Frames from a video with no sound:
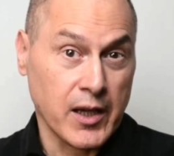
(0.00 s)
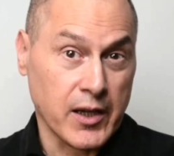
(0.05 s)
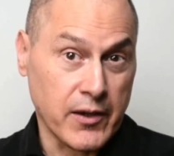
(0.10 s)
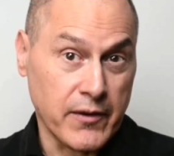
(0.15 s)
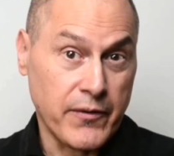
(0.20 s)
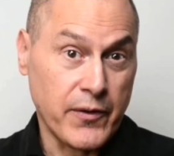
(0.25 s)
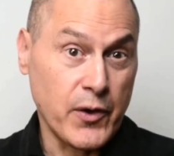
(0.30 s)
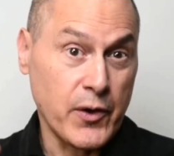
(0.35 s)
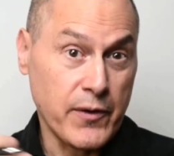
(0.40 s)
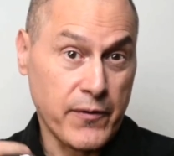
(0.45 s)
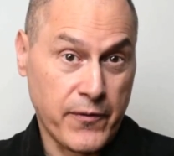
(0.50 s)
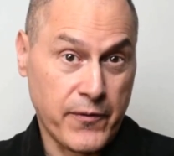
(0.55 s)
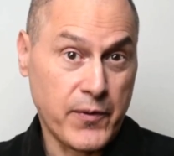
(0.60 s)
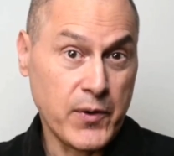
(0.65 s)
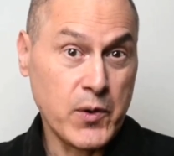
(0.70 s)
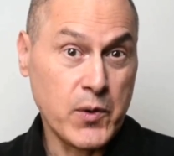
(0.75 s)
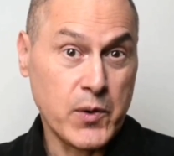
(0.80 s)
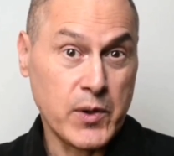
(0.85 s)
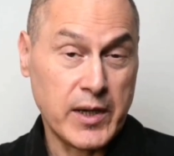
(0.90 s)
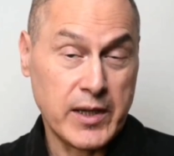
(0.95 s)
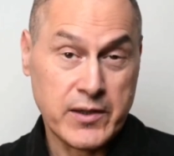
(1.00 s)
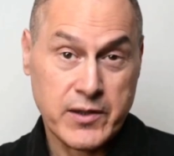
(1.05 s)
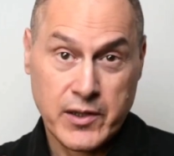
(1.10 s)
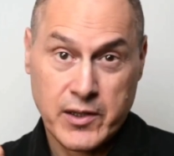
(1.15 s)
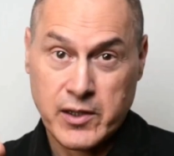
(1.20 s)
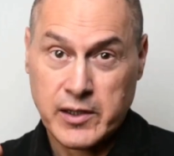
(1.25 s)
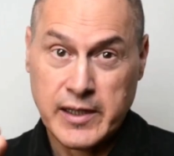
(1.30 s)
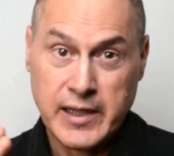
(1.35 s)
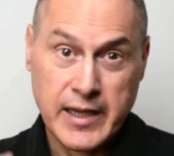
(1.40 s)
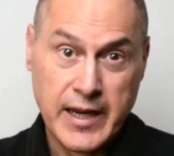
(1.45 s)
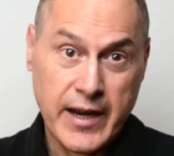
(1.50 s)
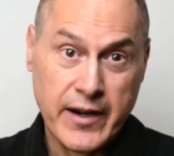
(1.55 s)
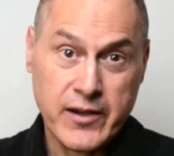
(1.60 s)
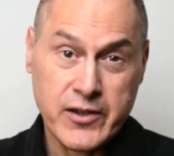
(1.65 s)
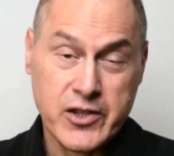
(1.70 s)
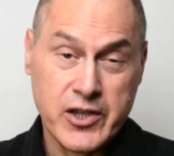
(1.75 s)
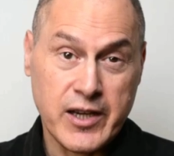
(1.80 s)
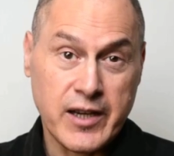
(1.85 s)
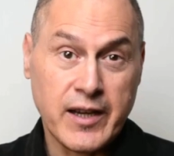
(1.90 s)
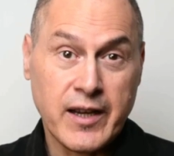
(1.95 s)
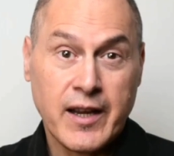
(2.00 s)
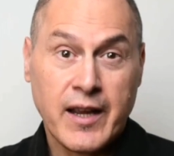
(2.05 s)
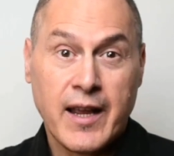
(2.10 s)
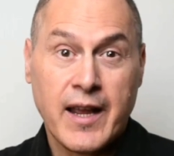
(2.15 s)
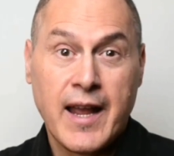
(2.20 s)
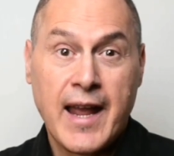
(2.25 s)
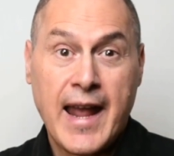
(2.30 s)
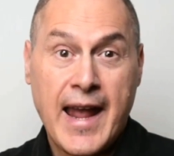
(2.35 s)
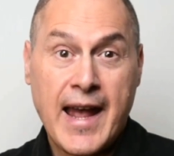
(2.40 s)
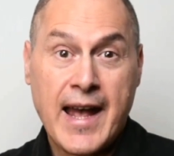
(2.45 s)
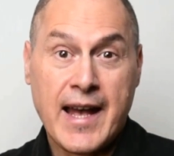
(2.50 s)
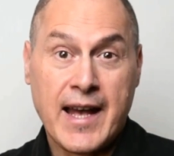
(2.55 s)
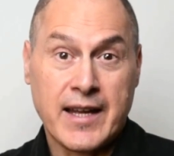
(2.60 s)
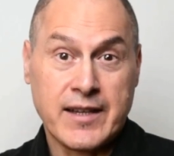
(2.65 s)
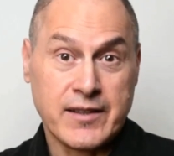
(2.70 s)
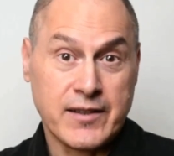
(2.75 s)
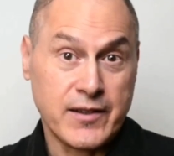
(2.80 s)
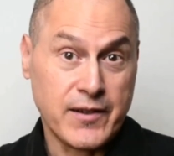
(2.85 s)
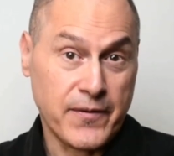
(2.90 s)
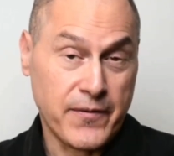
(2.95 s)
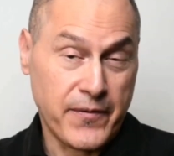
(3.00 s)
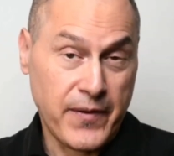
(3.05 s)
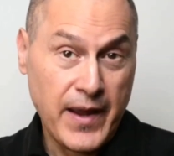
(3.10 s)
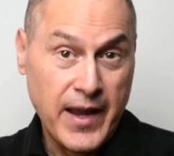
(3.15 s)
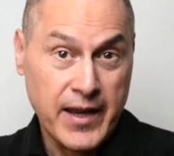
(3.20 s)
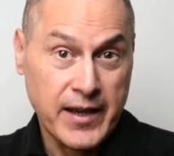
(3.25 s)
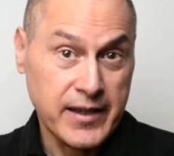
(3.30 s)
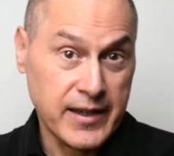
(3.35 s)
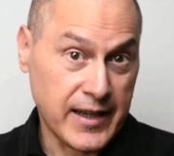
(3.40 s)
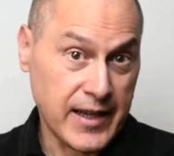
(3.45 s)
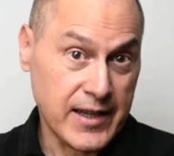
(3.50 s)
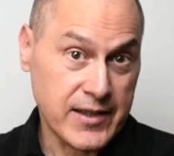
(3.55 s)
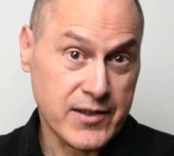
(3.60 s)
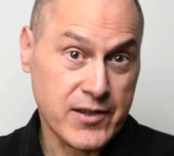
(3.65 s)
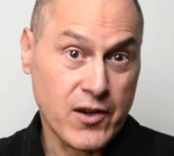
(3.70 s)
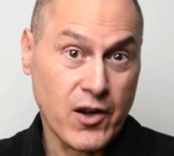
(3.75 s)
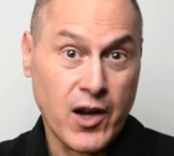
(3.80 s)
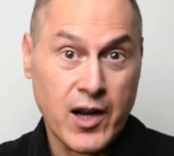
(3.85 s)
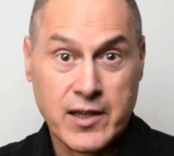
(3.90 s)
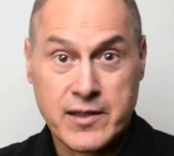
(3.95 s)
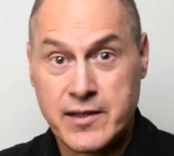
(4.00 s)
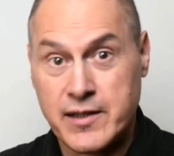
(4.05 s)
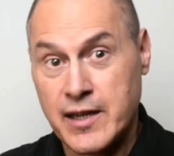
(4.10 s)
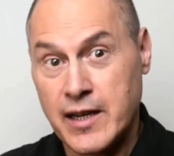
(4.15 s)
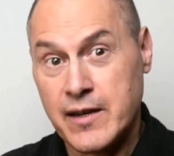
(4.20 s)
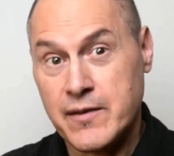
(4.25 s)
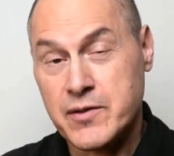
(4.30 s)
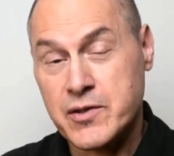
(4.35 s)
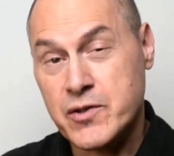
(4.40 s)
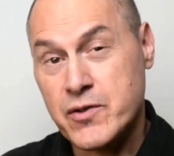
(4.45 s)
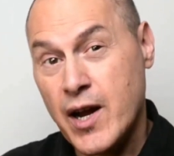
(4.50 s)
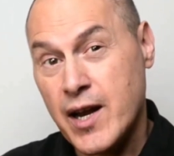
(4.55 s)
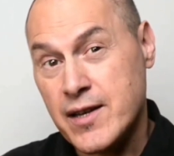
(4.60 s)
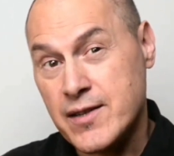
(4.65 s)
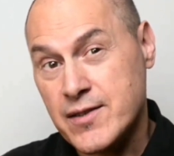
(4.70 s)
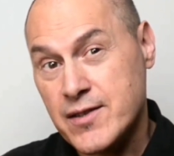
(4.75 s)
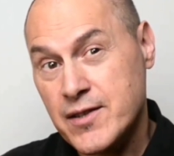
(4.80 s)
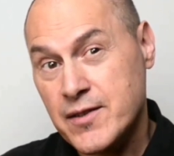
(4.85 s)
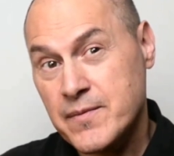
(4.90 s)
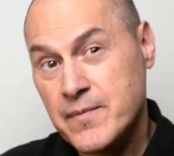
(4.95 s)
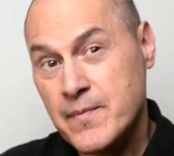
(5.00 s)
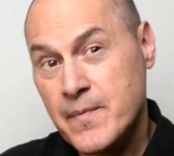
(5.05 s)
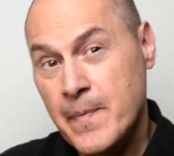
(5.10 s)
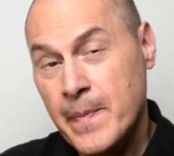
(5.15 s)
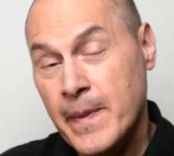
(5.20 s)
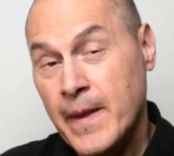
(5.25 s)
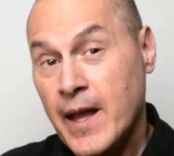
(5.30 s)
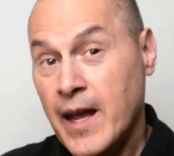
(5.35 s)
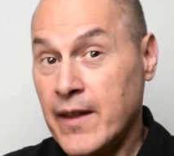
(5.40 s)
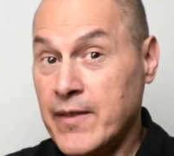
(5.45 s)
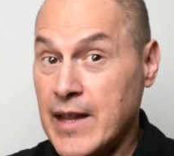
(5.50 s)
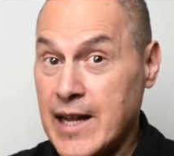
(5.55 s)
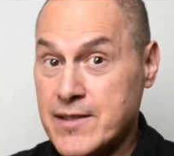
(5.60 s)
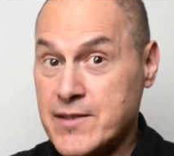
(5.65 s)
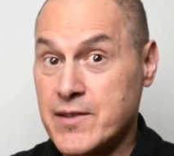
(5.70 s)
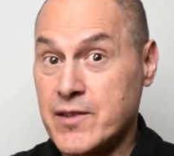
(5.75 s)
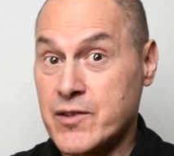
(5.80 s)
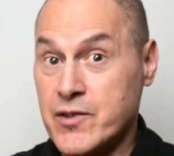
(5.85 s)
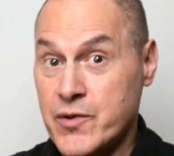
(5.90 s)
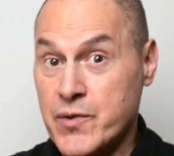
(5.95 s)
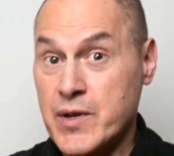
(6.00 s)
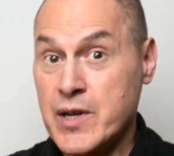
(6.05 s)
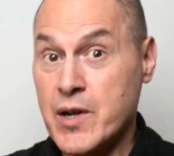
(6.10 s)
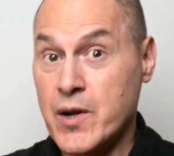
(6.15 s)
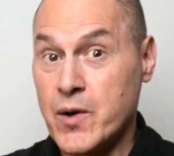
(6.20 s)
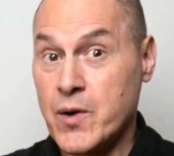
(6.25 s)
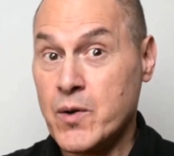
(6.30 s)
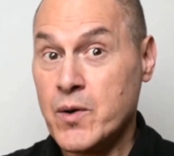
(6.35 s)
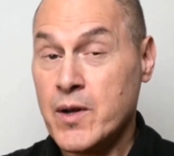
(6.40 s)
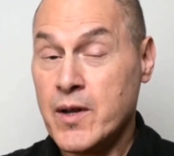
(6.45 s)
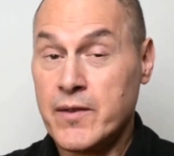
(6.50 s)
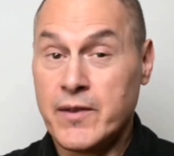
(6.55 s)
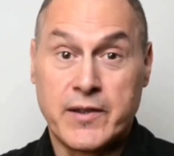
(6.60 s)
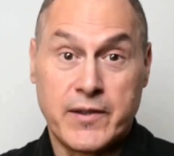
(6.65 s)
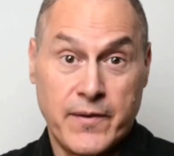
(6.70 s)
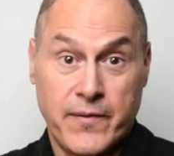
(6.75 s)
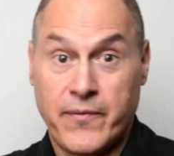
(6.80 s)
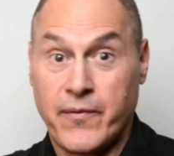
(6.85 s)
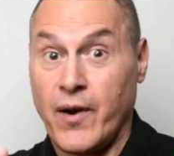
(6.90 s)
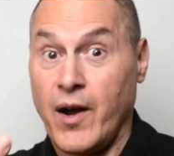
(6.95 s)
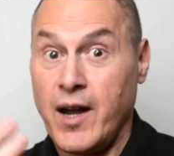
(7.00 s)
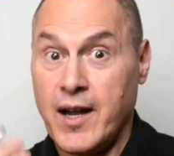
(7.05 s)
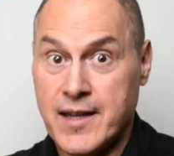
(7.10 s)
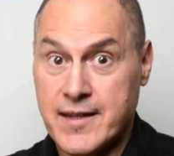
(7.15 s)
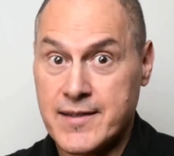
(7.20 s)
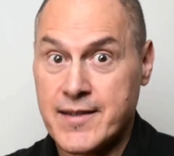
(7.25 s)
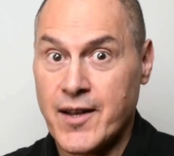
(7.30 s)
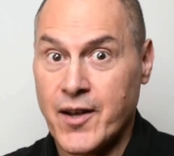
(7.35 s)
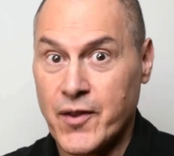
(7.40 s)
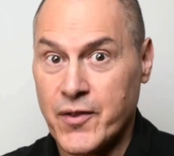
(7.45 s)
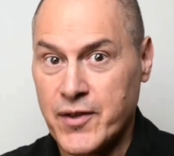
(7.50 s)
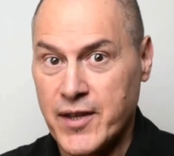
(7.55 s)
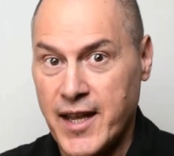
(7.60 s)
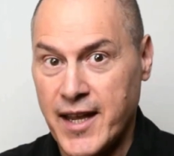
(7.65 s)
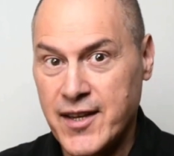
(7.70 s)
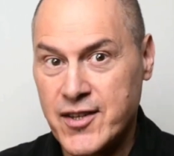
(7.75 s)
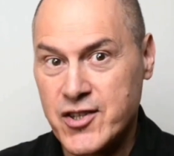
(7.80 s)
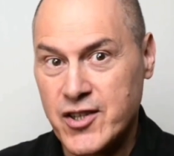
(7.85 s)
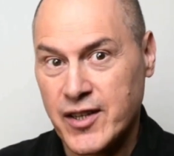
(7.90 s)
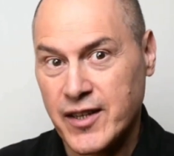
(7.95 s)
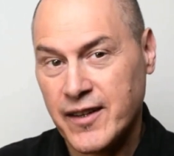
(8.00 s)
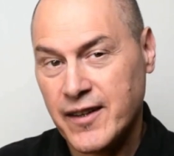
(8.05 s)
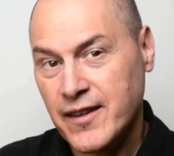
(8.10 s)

convert food into clean energy, and defend against oxidative stress. And that's the trio that defines healthy aging.